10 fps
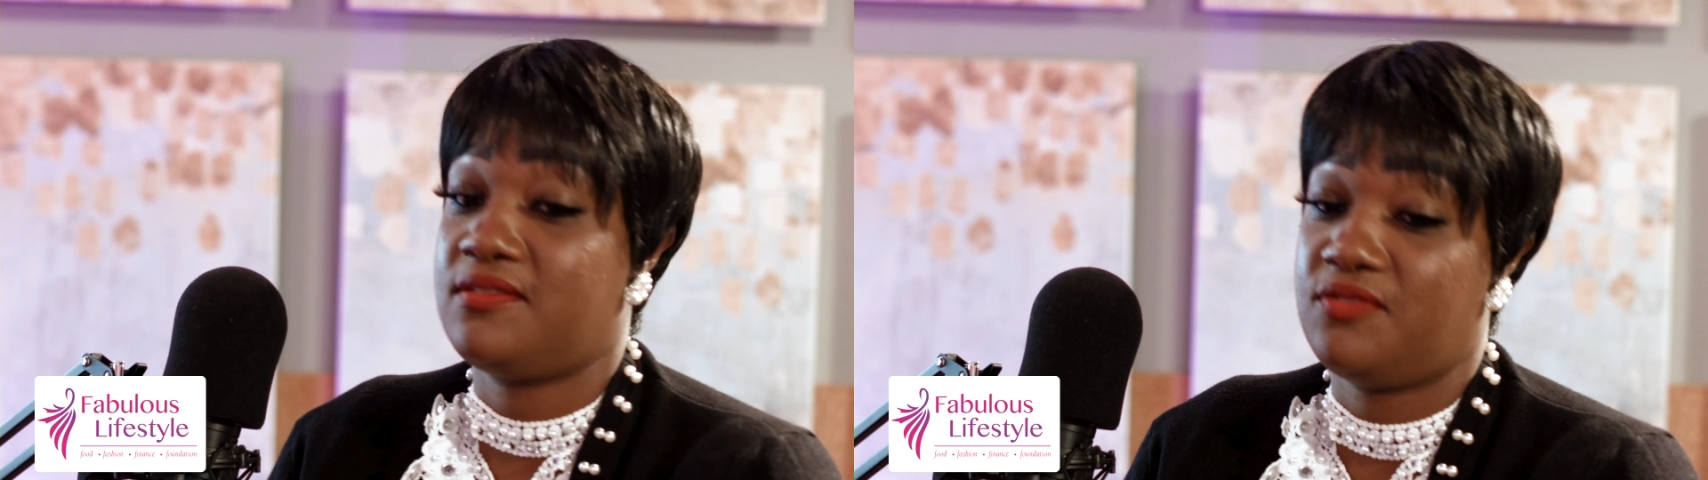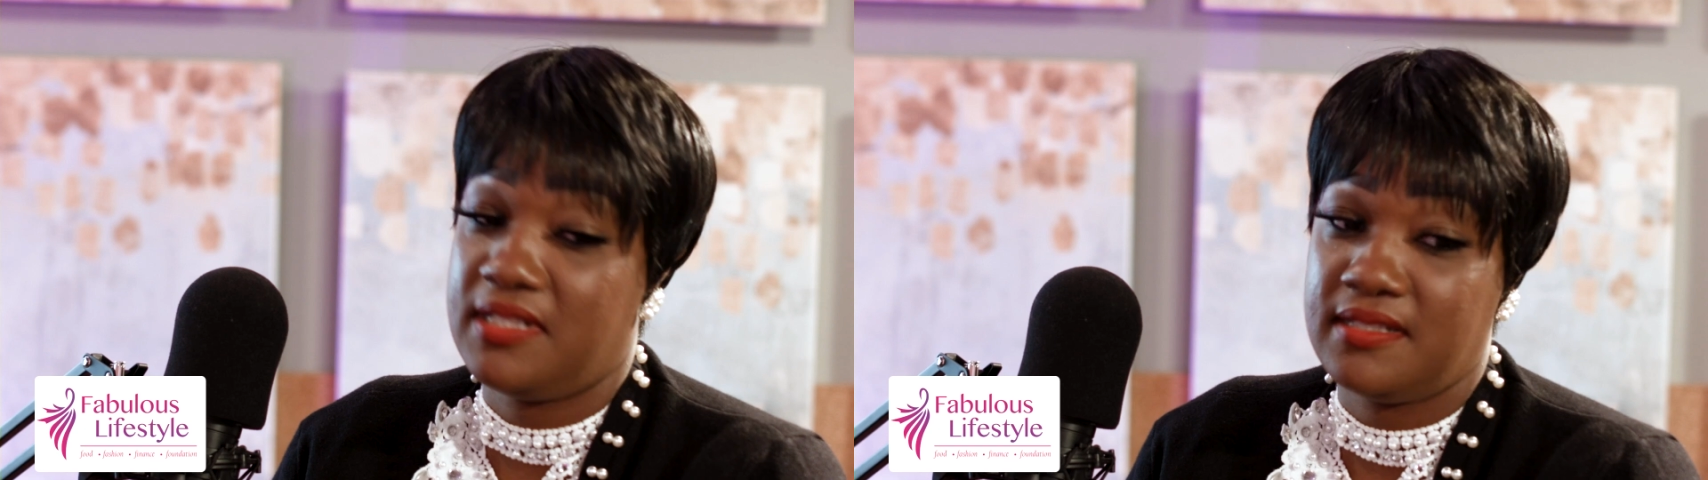
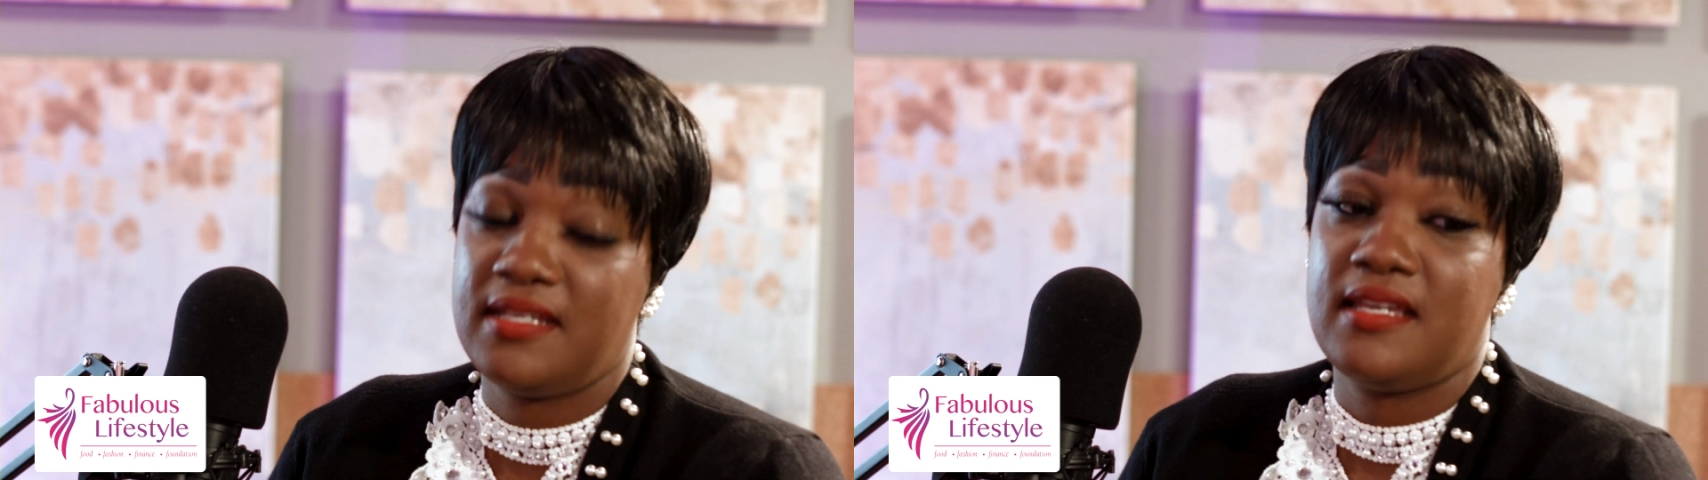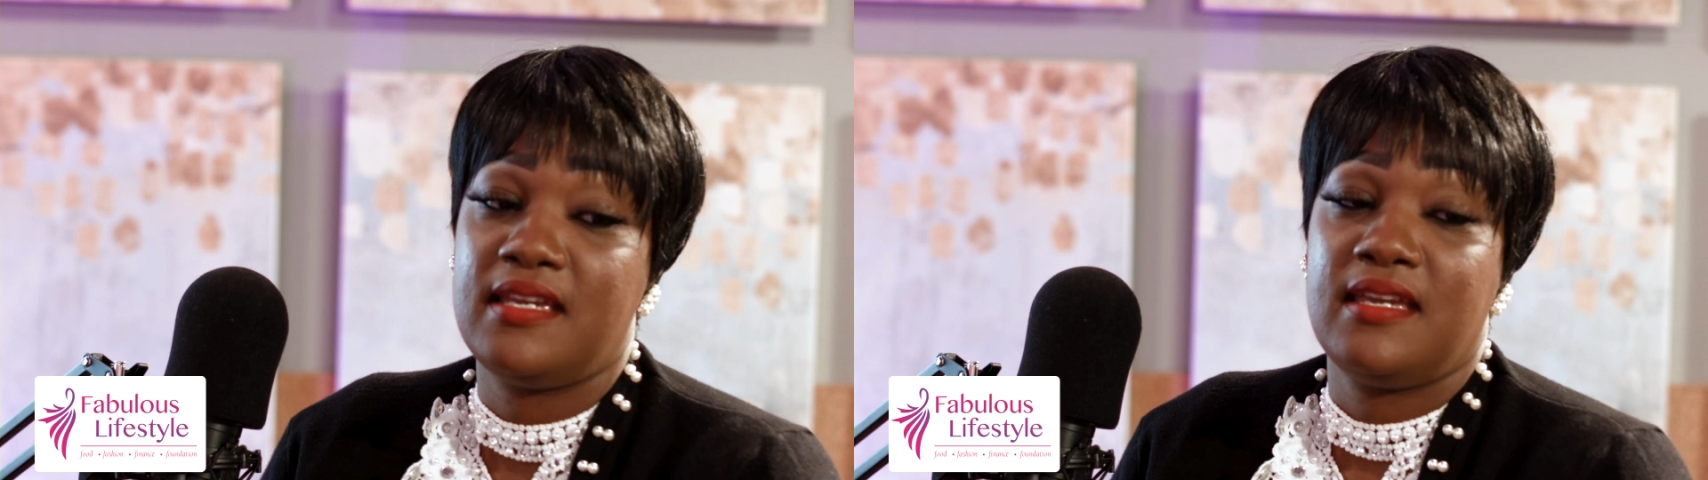one,
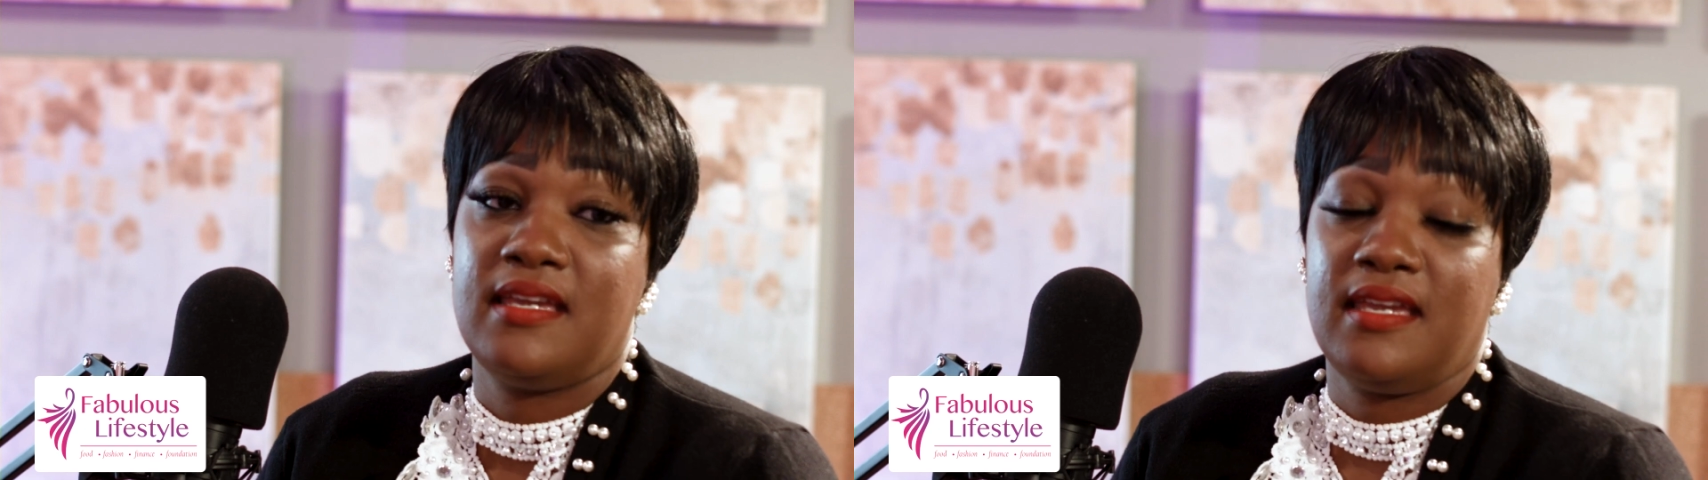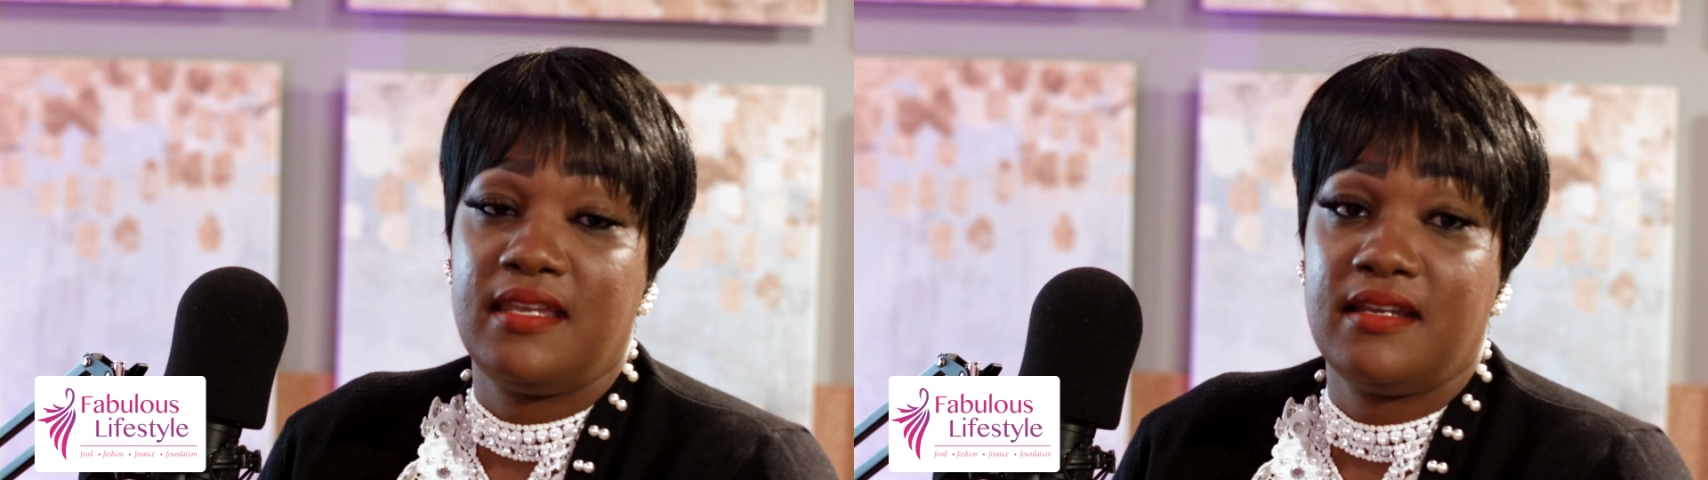
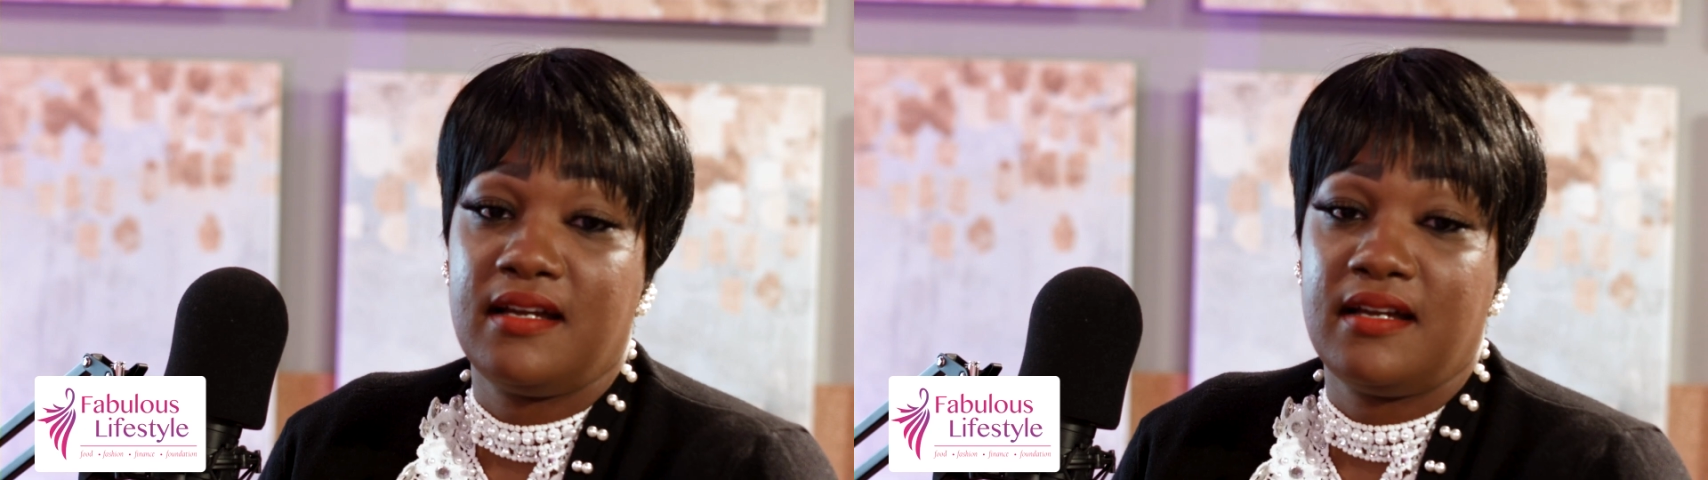and